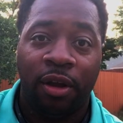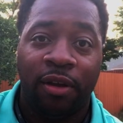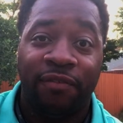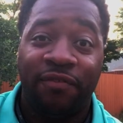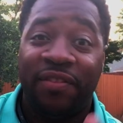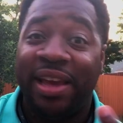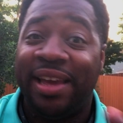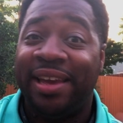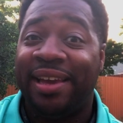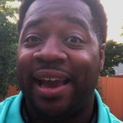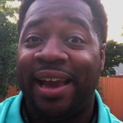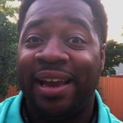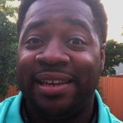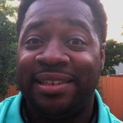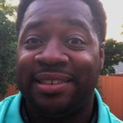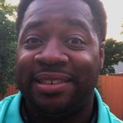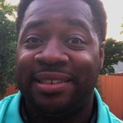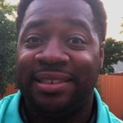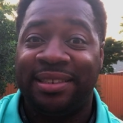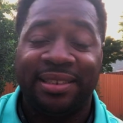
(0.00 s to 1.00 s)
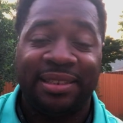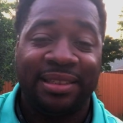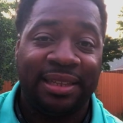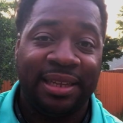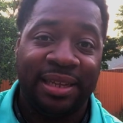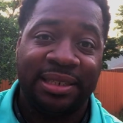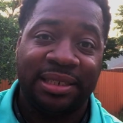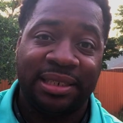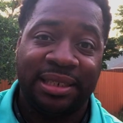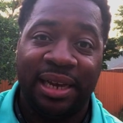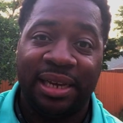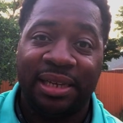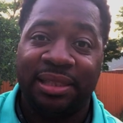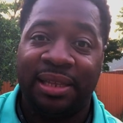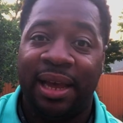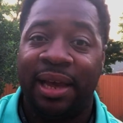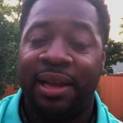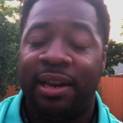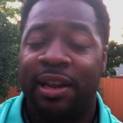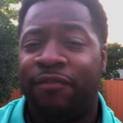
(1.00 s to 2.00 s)
vacations and things like
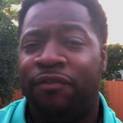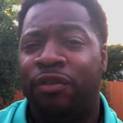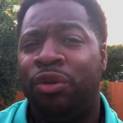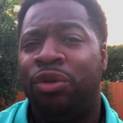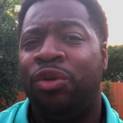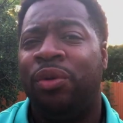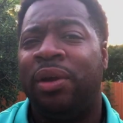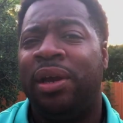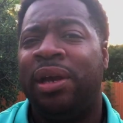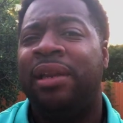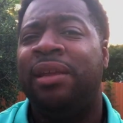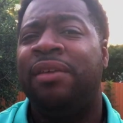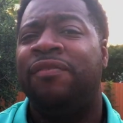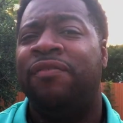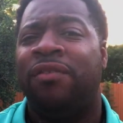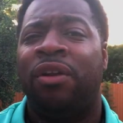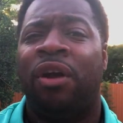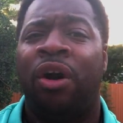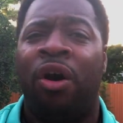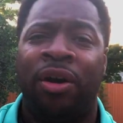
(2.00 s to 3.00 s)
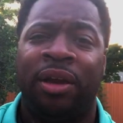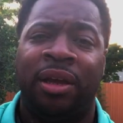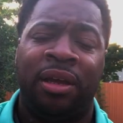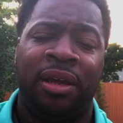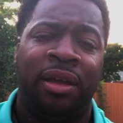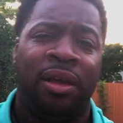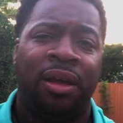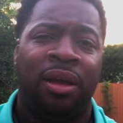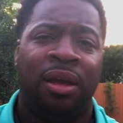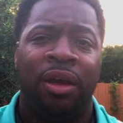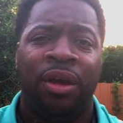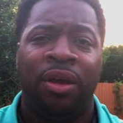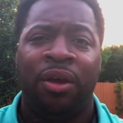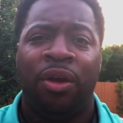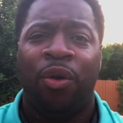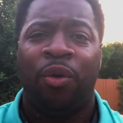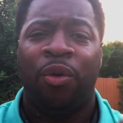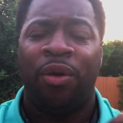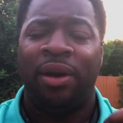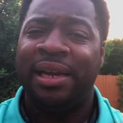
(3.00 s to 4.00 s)
that. If you do any vlogging
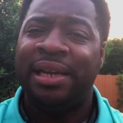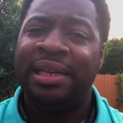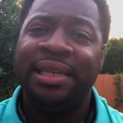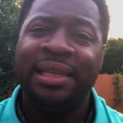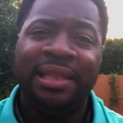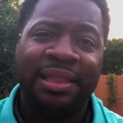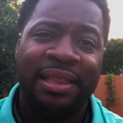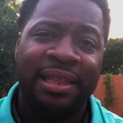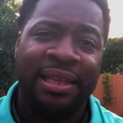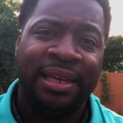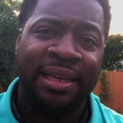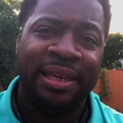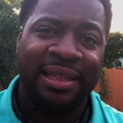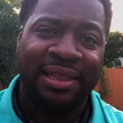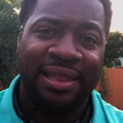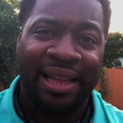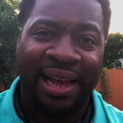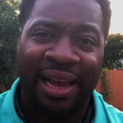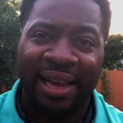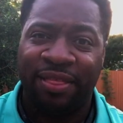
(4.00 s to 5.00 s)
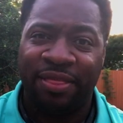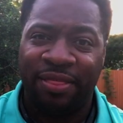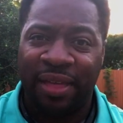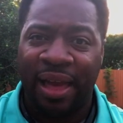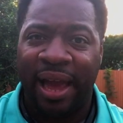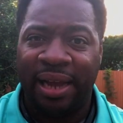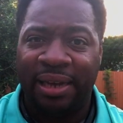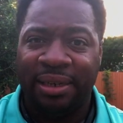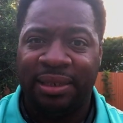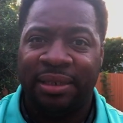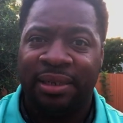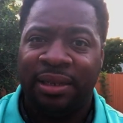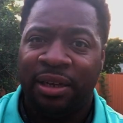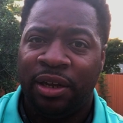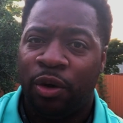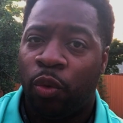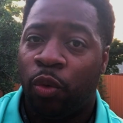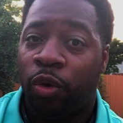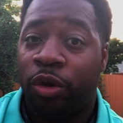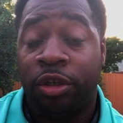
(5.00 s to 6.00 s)
or anything like that,
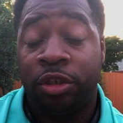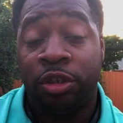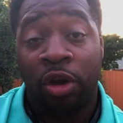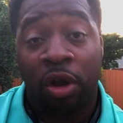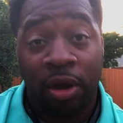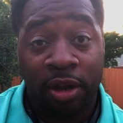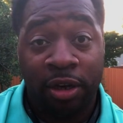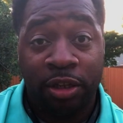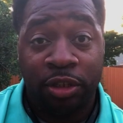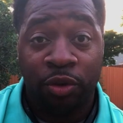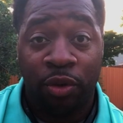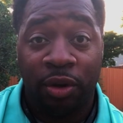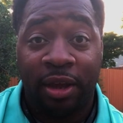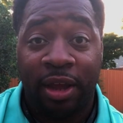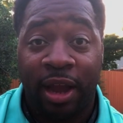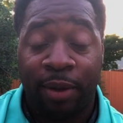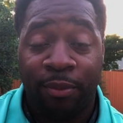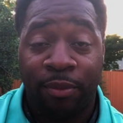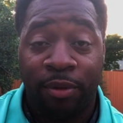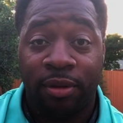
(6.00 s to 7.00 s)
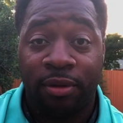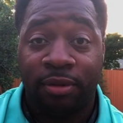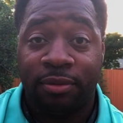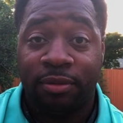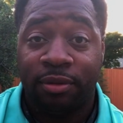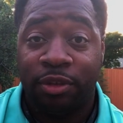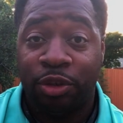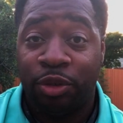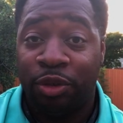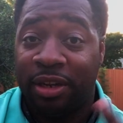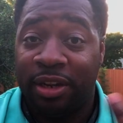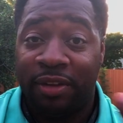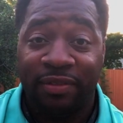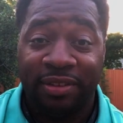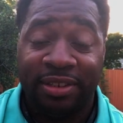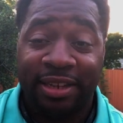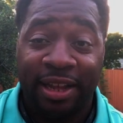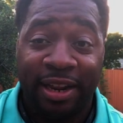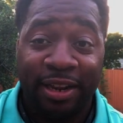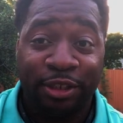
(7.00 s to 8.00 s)
where you're talking into a camera, you can
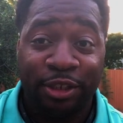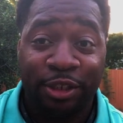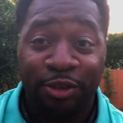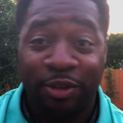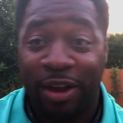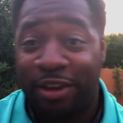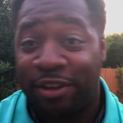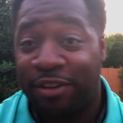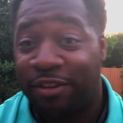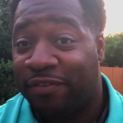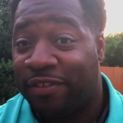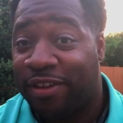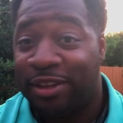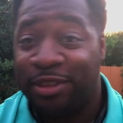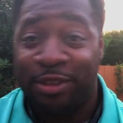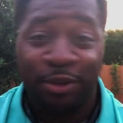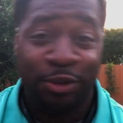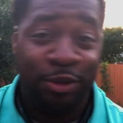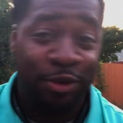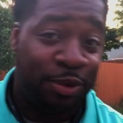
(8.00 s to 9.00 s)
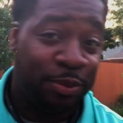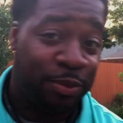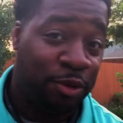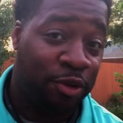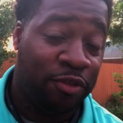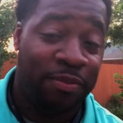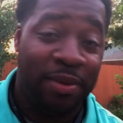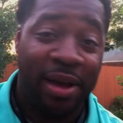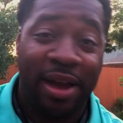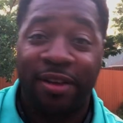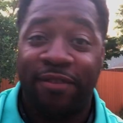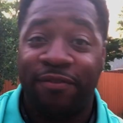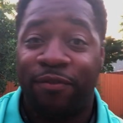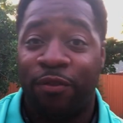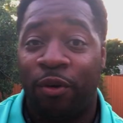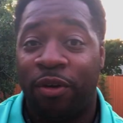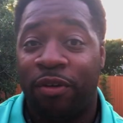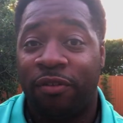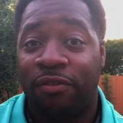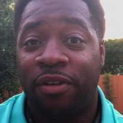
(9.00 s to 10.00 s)
even set it to track your face so you can move back and
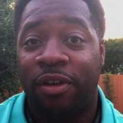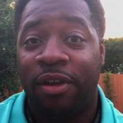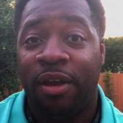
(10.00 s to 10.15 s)
forth.